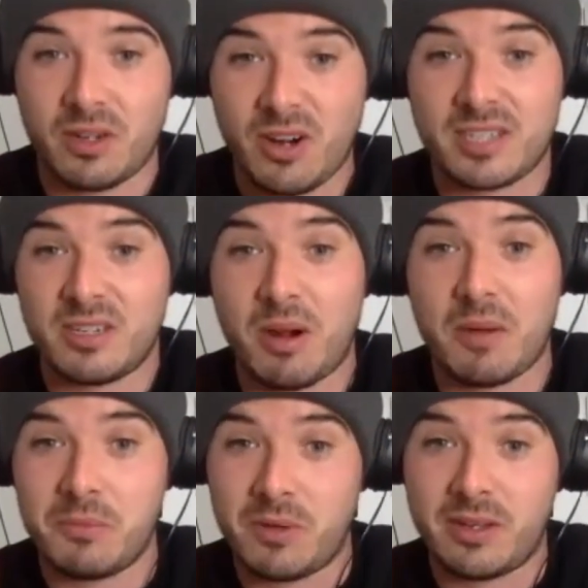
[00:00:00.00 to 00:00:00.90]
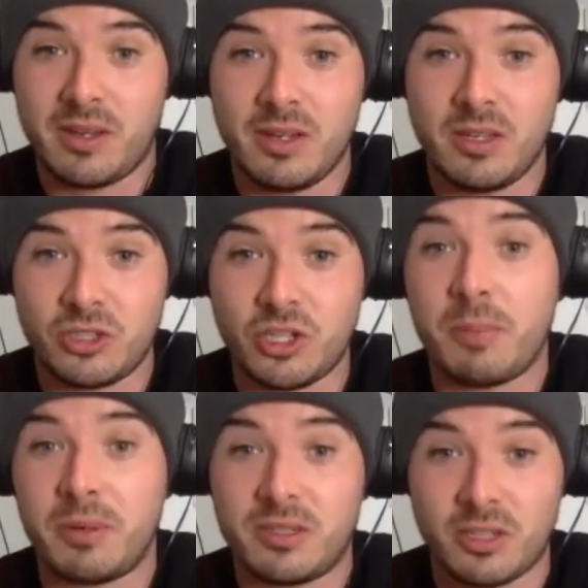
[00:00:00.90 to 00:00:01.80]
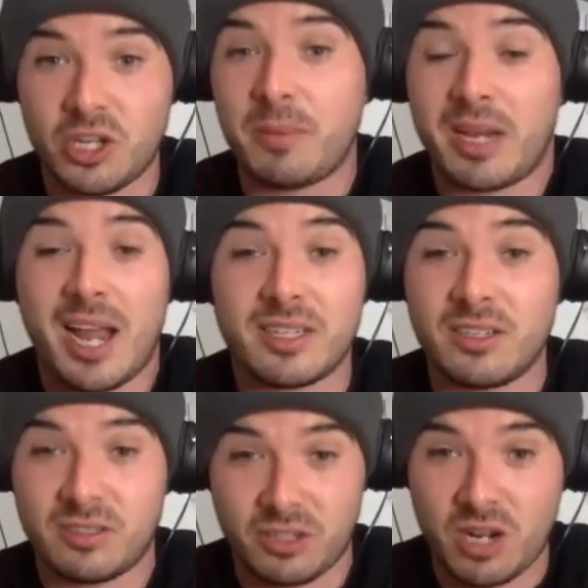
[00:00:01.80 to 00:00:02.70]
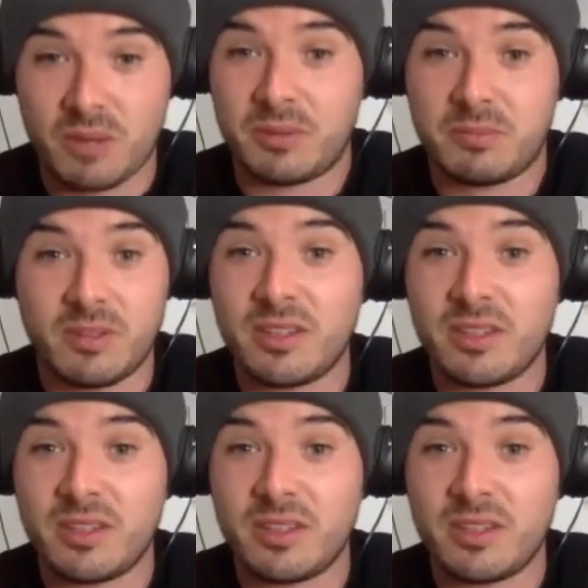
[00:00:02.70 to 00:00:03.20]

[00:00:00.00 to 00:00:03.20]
They're actually probably jobbing. They're jobbing actors. They're jobbing. Yeah.